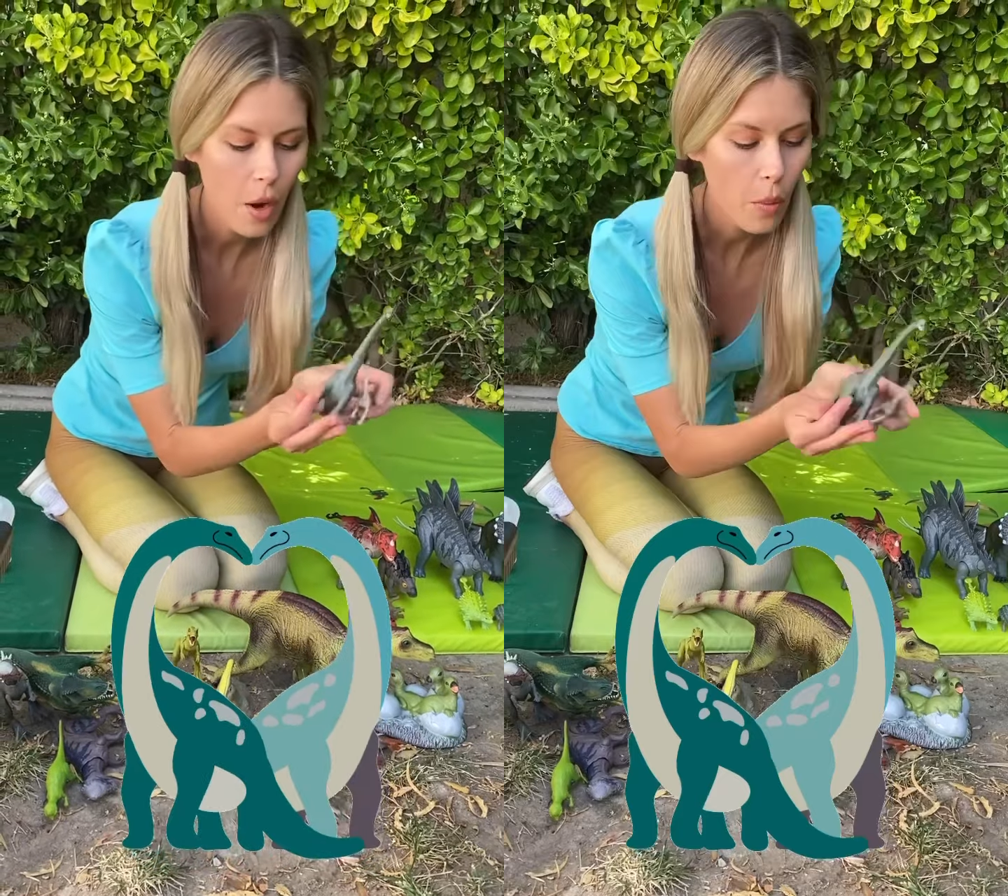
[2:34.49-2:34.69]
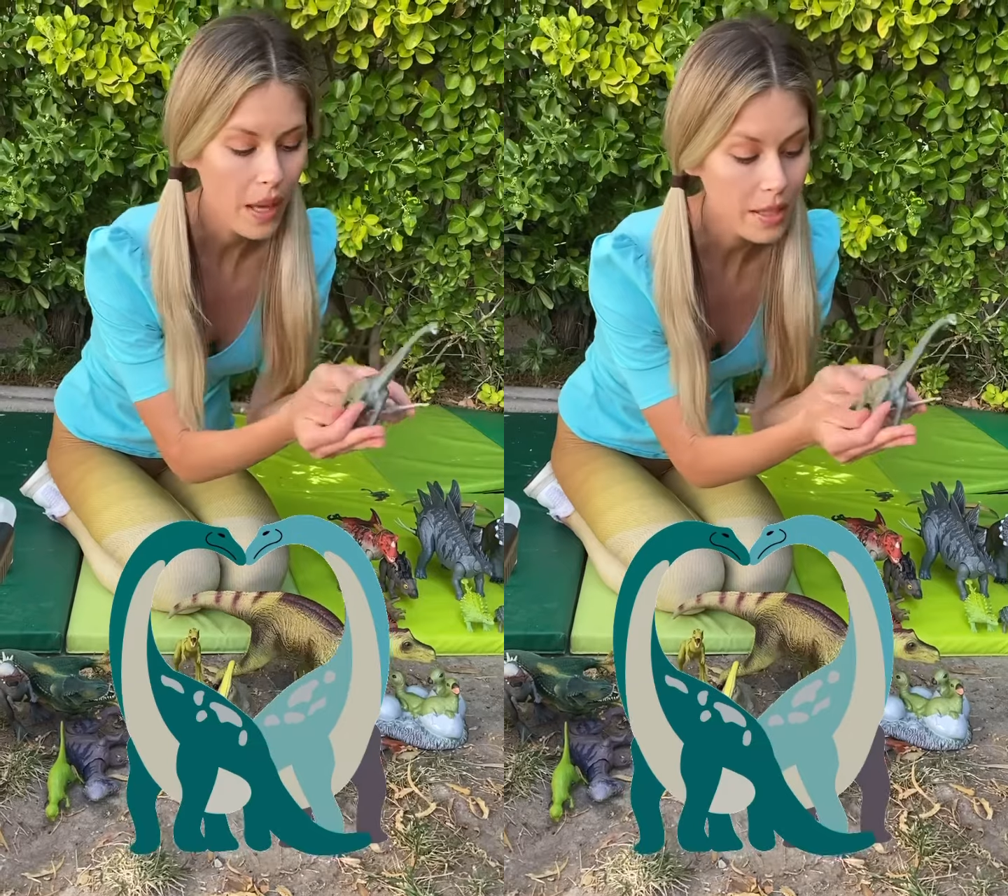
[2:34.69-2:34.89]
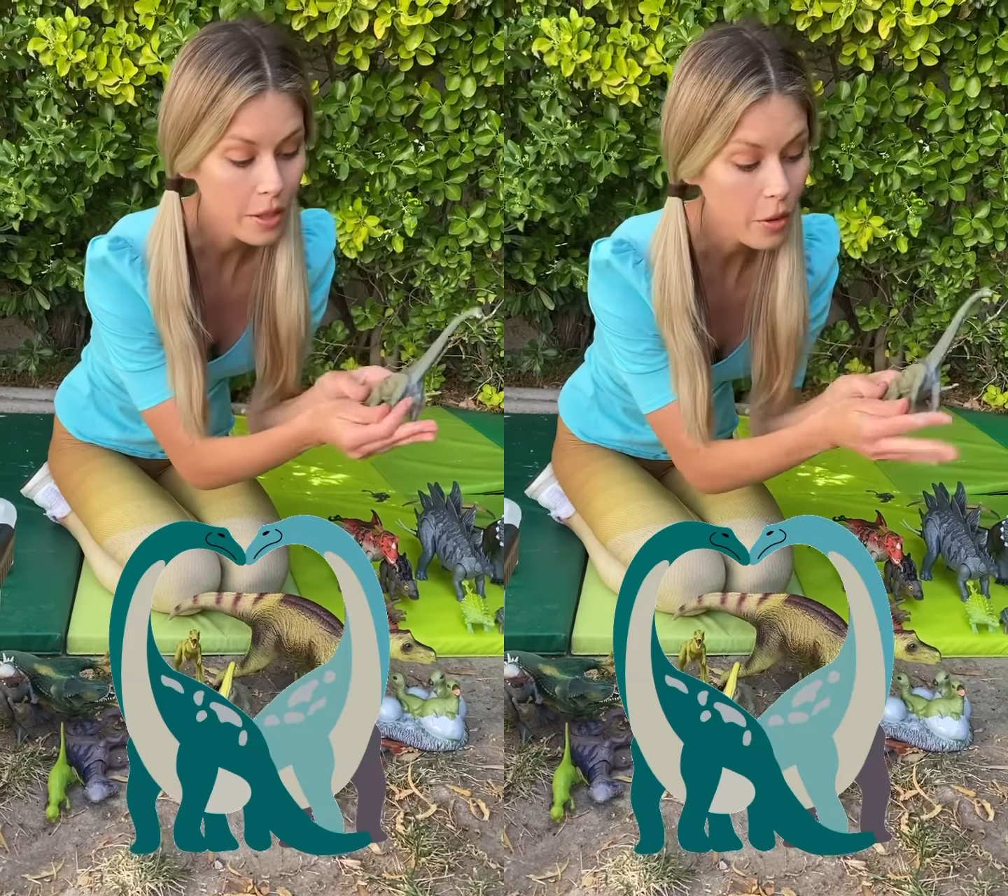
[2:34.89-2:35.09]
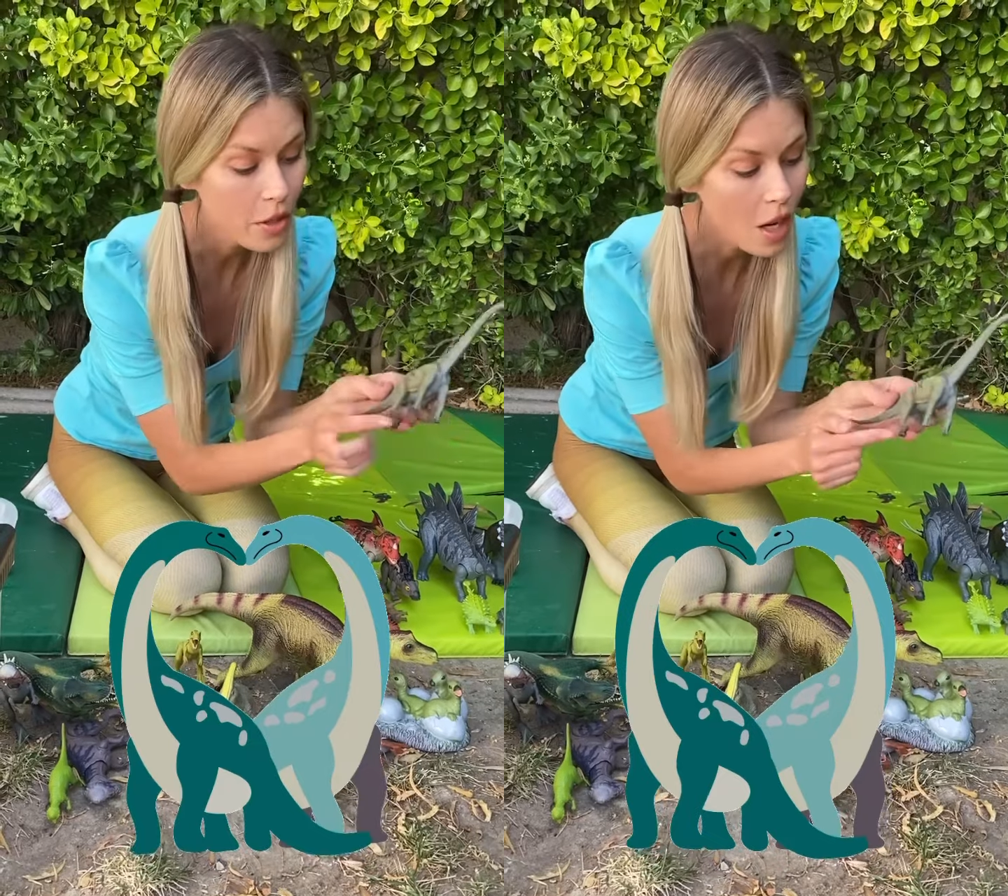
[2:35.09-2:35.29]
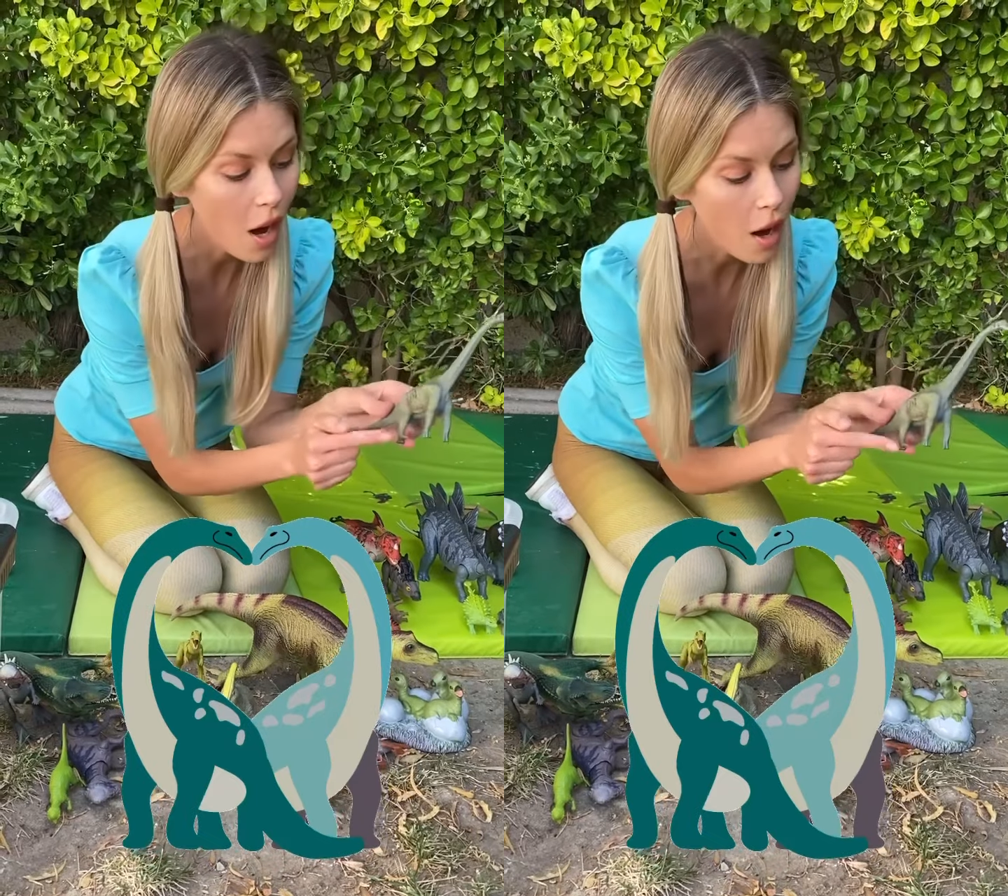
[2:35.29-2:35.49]
with two
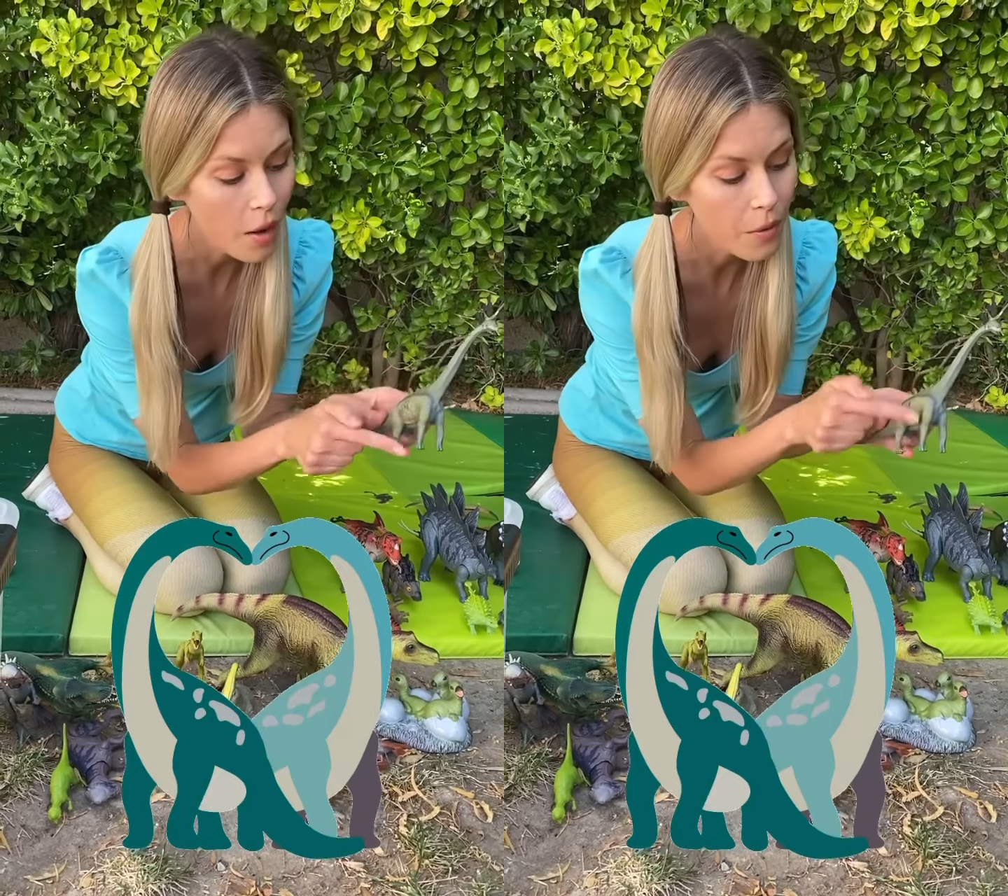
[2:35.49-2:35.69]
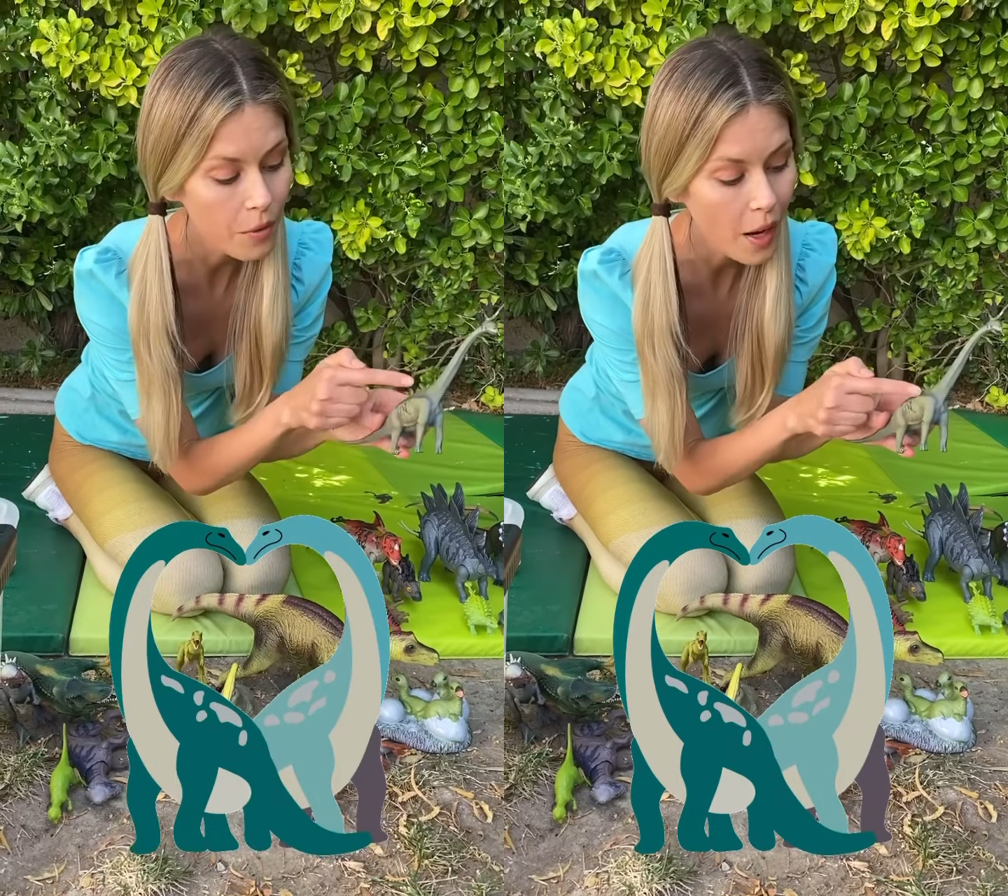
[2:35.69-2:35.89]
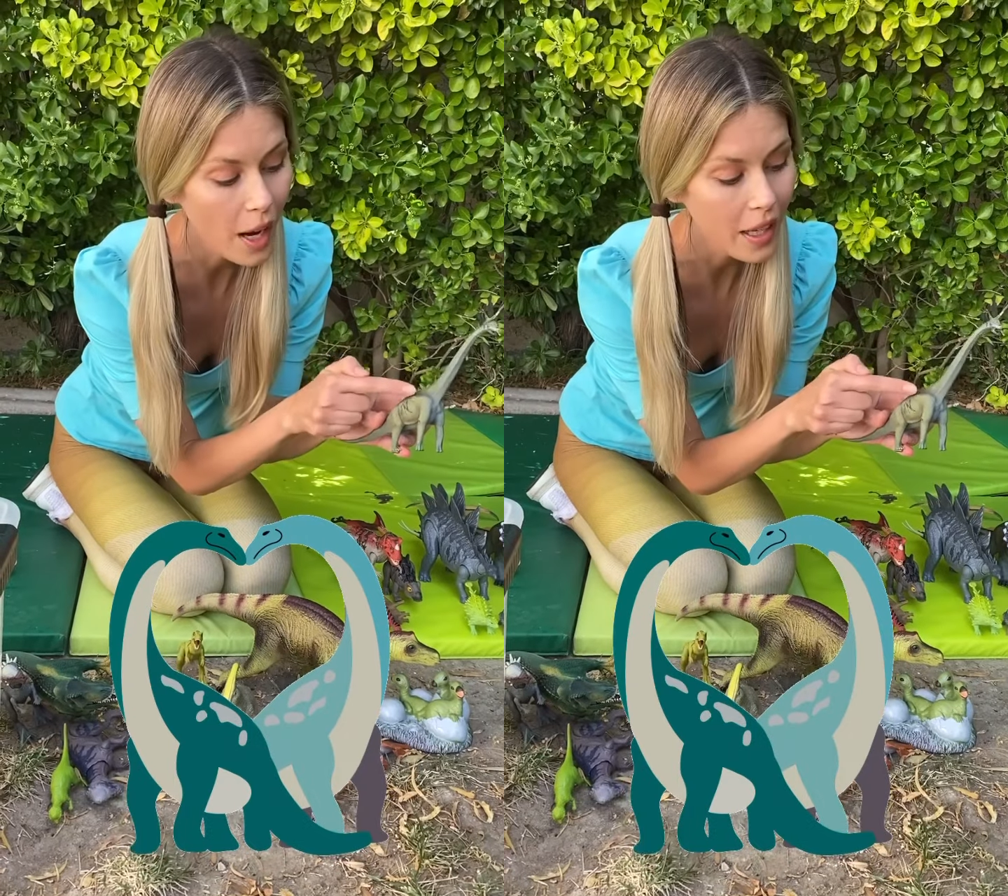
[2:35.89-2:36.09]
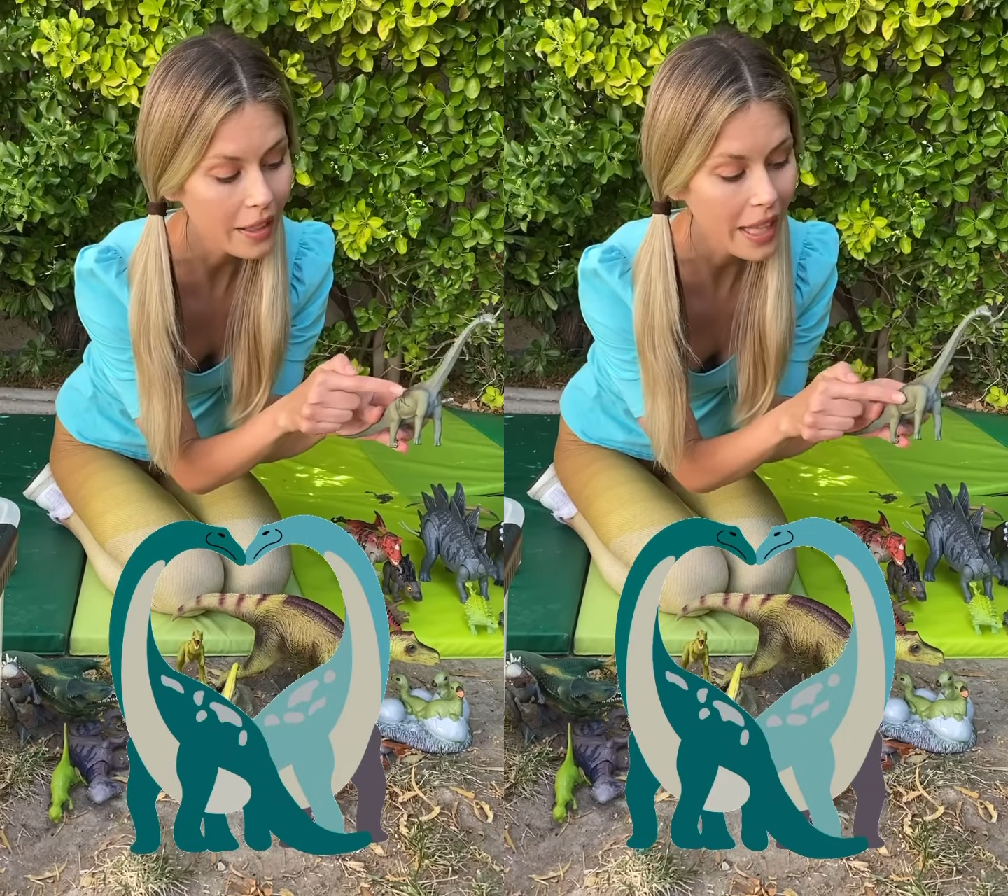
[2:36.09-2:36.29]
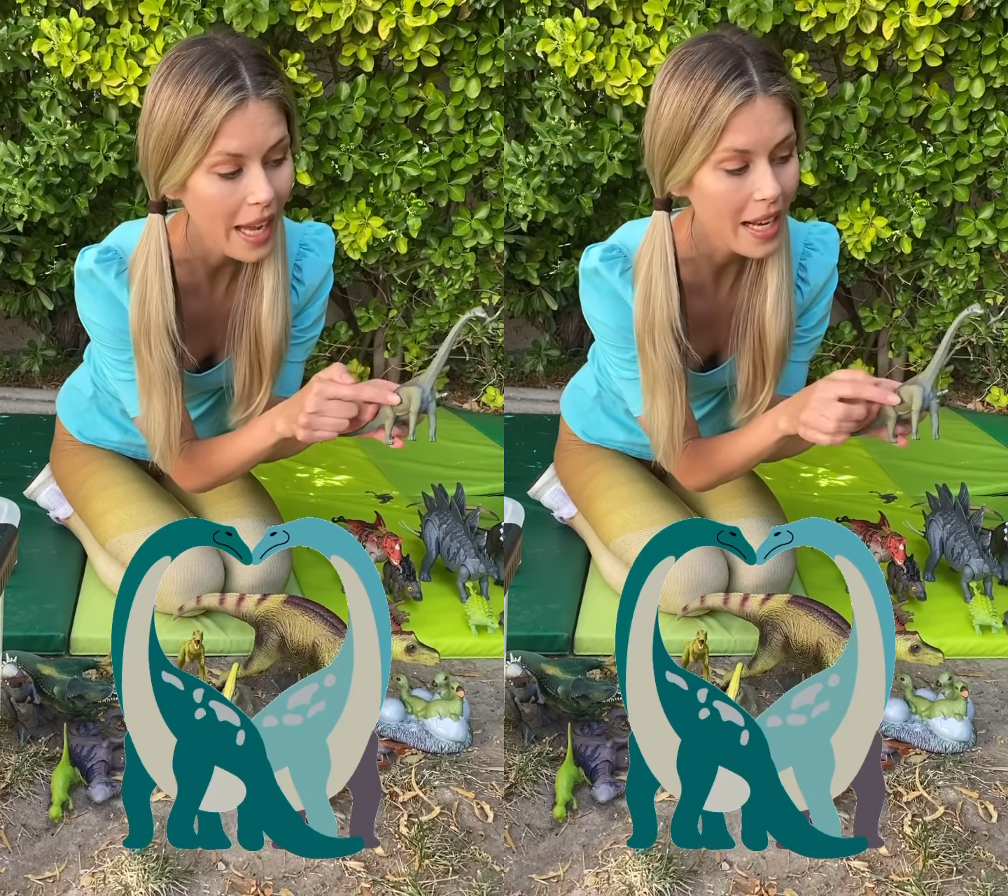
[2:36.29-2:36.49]
tall front
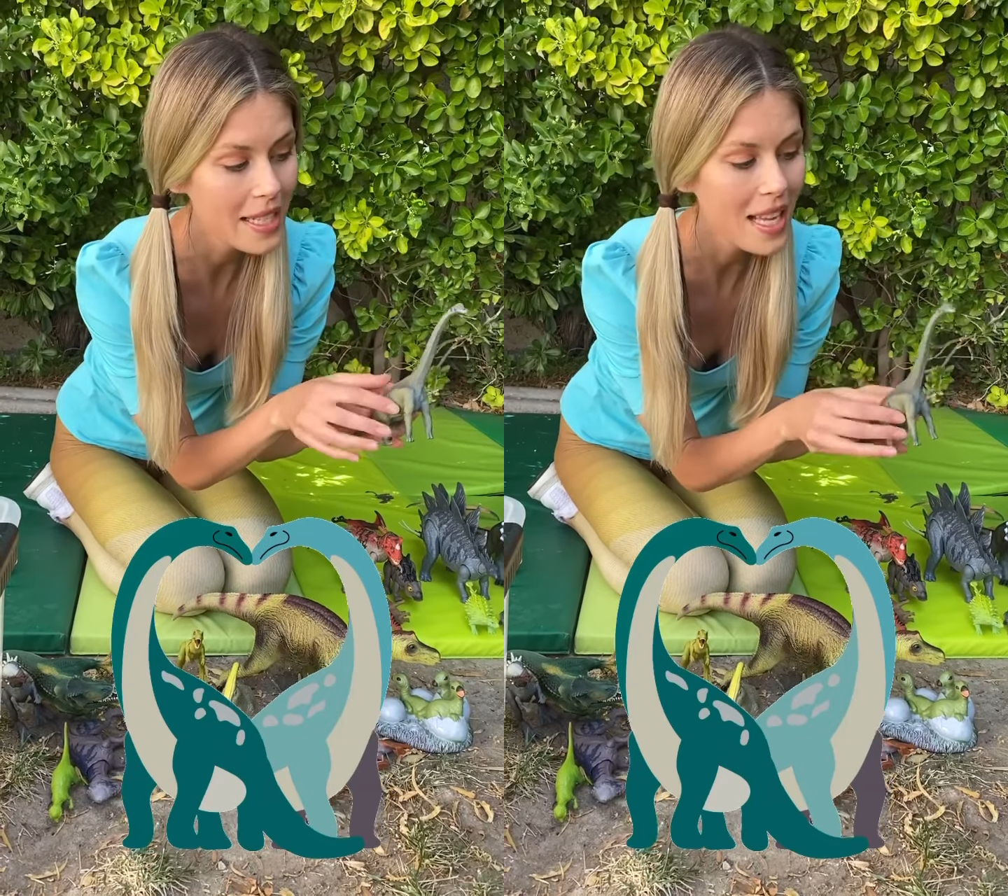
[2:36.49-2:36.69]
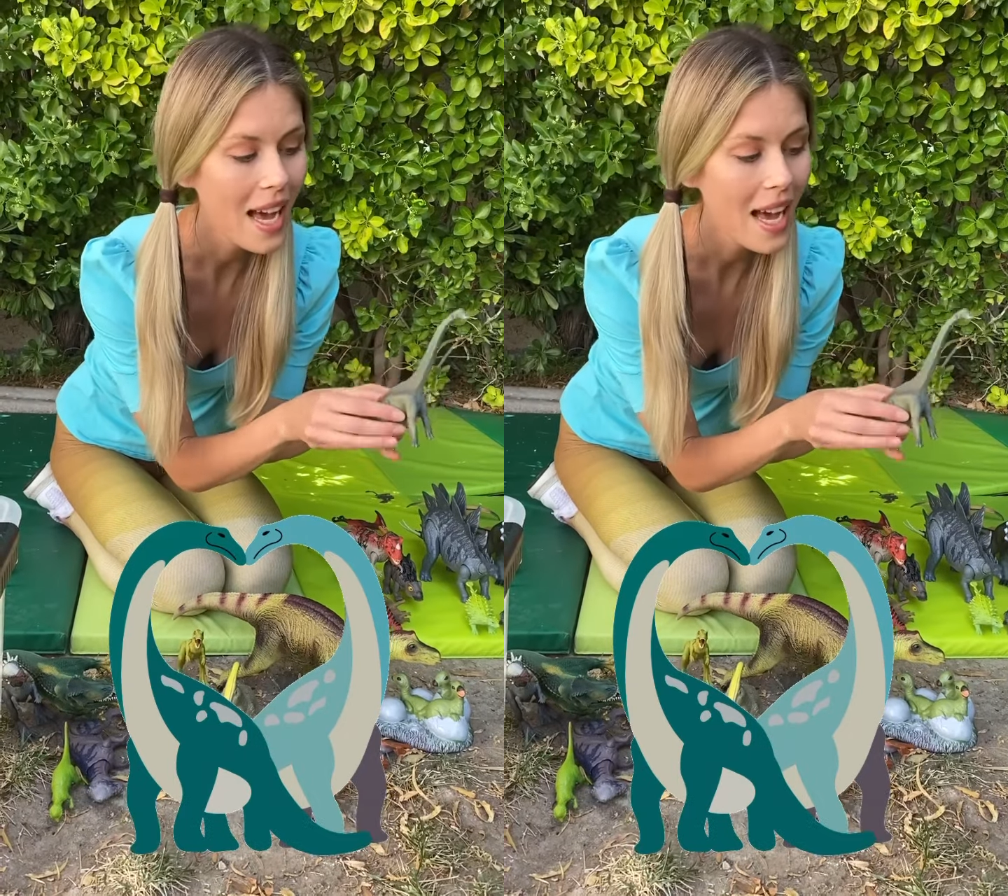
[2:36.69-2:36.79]
legs,